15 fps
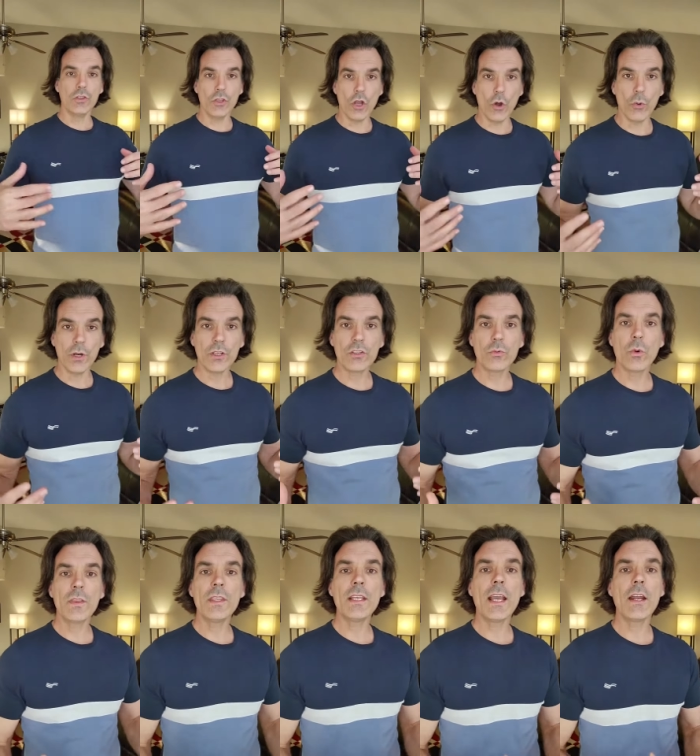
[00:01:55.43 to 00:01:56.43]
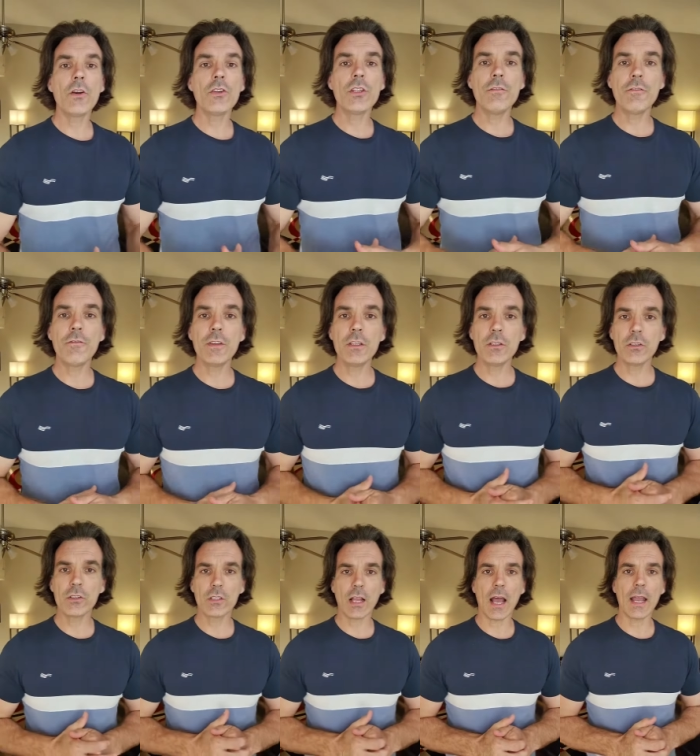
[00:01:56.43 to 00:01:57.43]
Notice what the energy
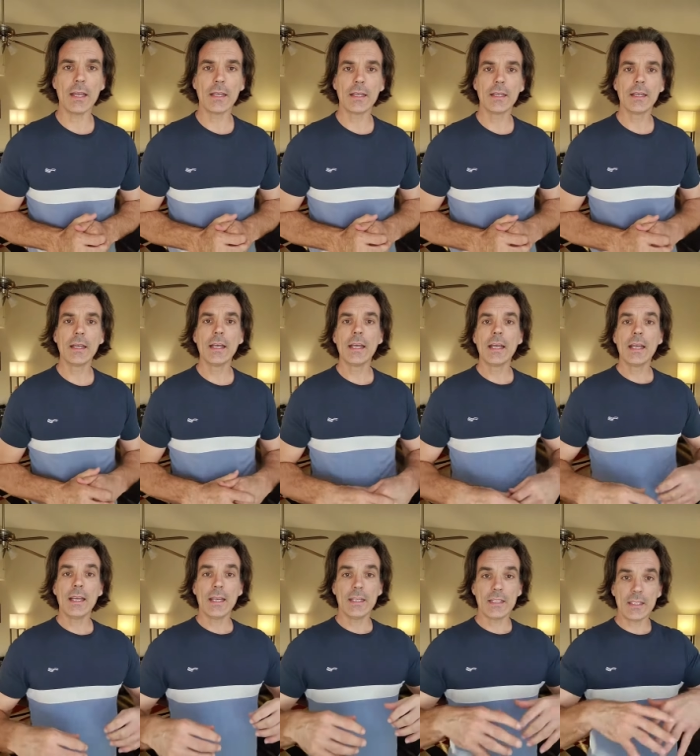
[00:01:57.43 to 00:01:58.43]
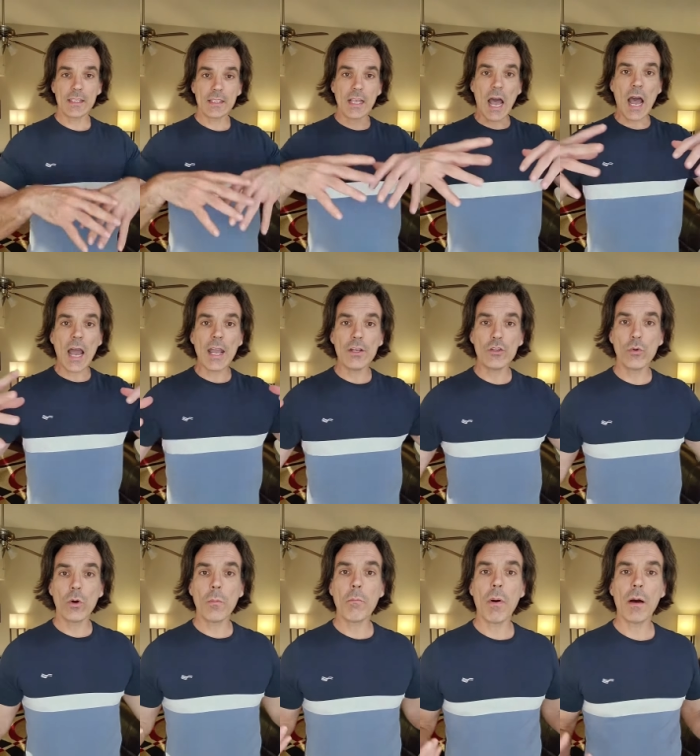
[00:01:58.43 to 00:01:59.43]
feels like inside
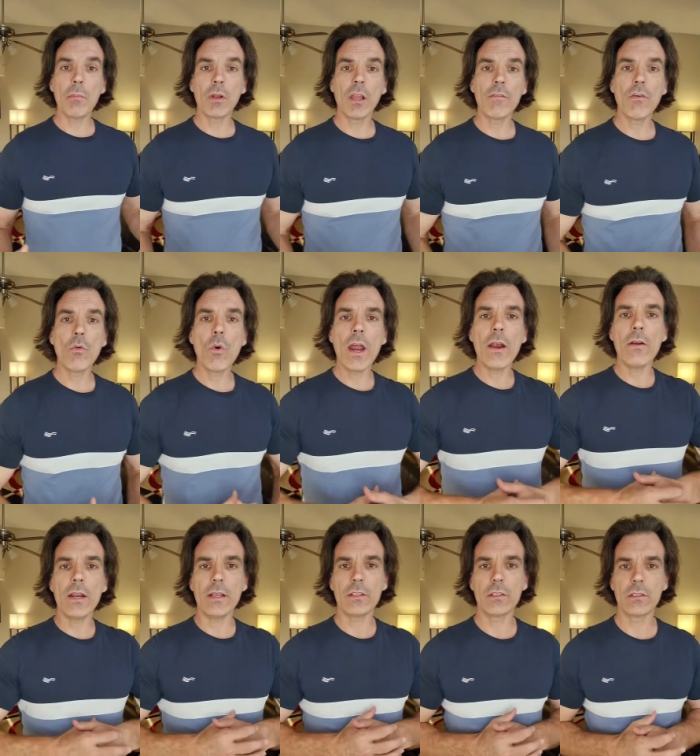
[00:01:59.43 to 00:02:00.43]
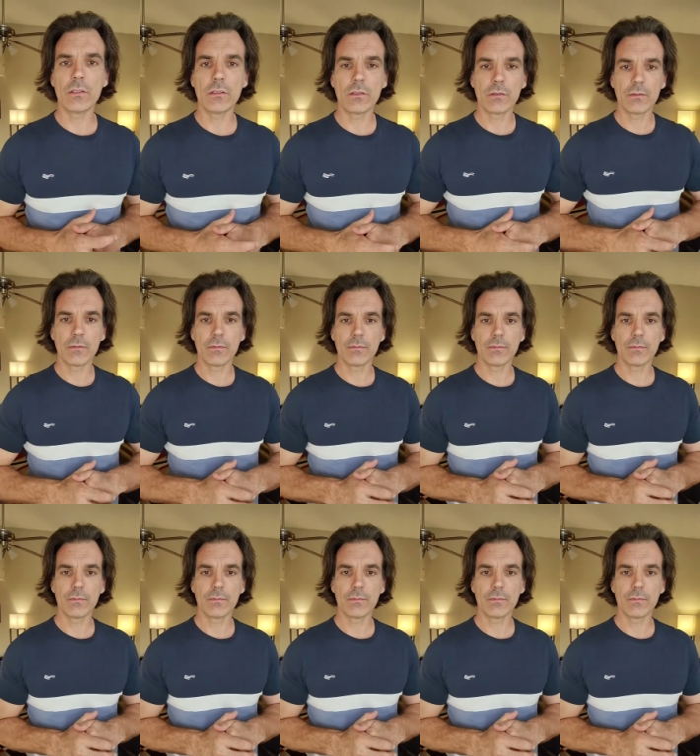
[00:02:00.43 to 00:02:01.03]
your bubble of awareness.